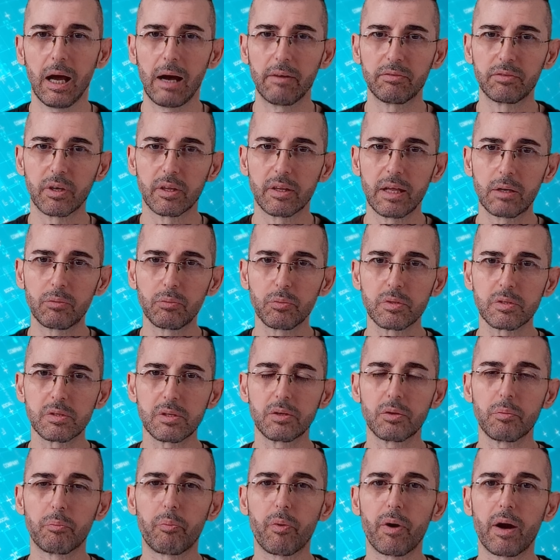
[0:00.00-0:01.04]
After that, we
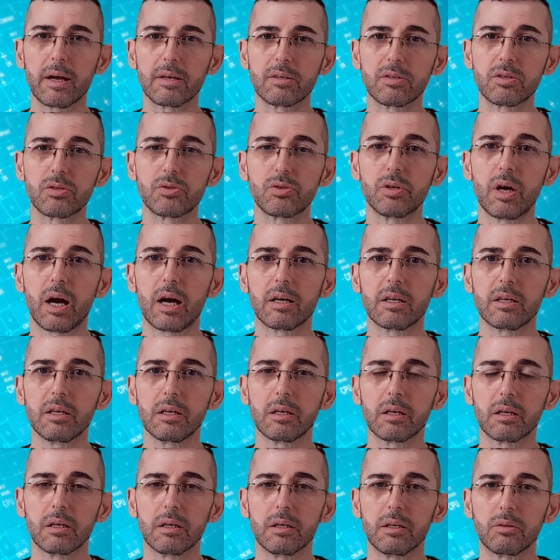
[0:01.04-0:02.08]
see the price
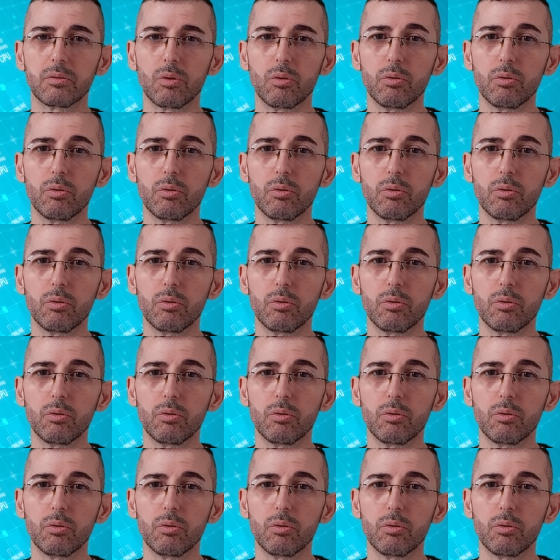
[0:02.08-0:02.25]
starting to